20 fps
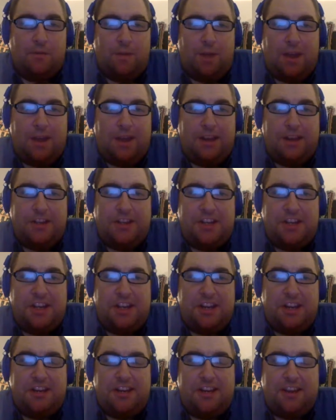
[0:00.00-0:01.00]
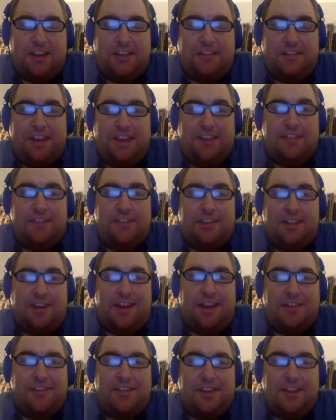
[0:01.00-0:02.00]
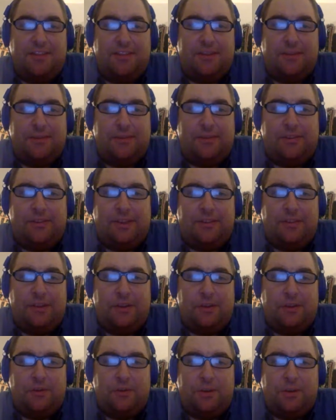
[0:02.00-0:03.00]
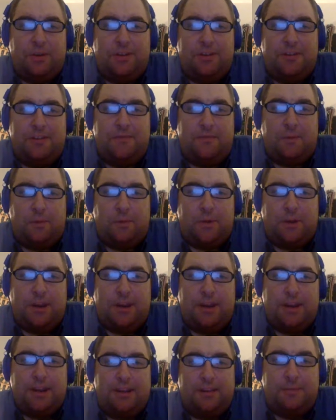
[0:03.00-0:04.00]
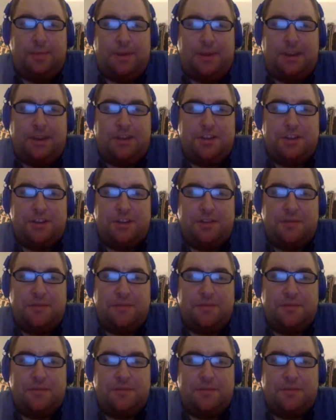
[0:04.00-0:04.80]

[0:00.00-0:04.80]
Ryan Chang takes the loss, gives up 7 earned runs and 4 innings pitched.